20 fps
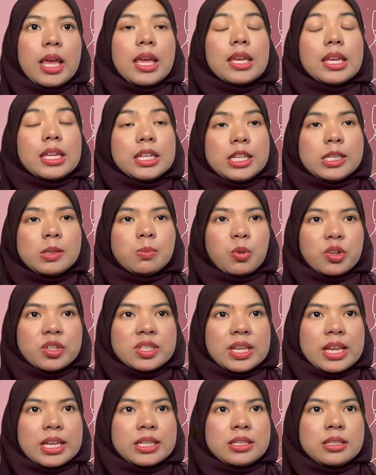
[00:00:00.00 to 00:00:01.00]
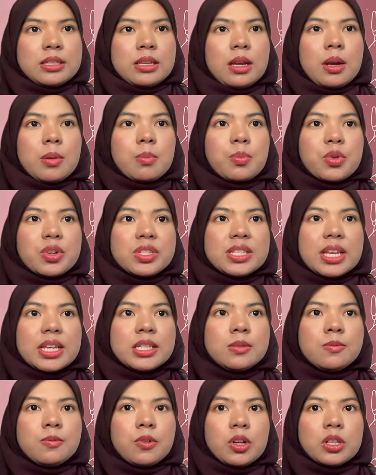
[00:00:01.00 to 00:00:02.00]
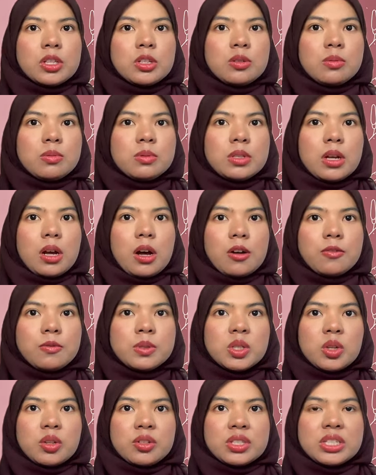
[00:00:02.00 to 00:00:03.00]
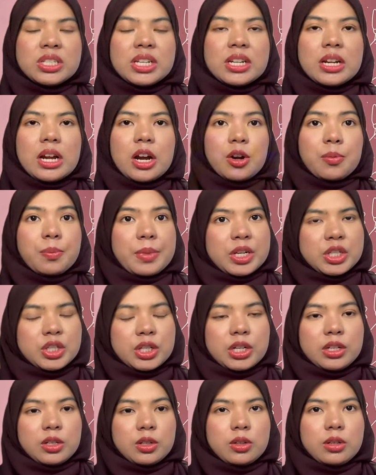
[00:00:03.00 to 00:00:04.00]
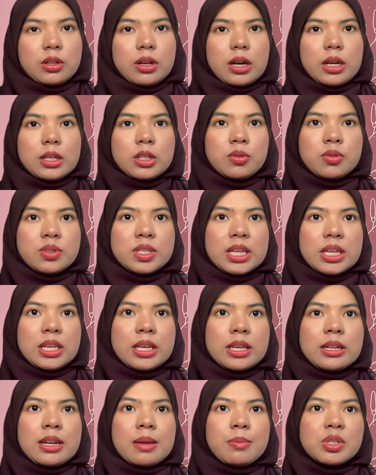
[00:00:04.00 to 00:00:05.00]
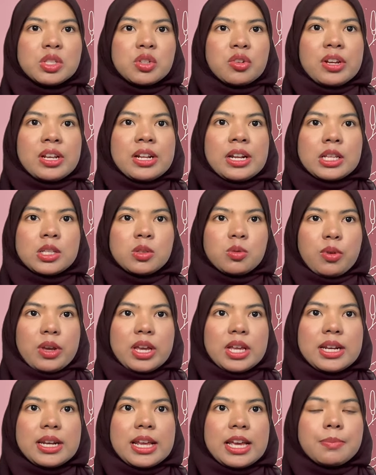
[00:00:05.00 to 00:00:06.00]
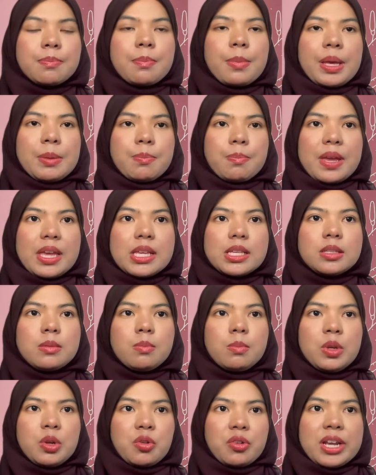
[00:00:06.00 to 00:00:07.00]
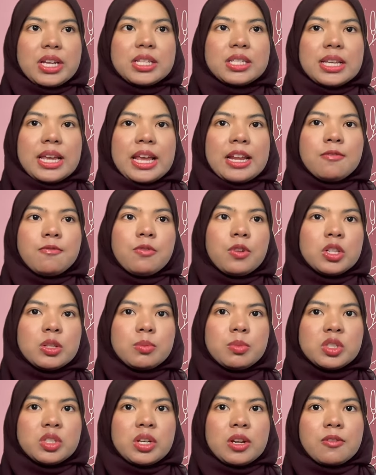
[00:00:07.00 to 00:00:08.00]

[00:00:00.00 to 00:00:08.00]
In this process, precise volumes of solution are measured using laboratory glassware like pipettes, burettes, and volumetric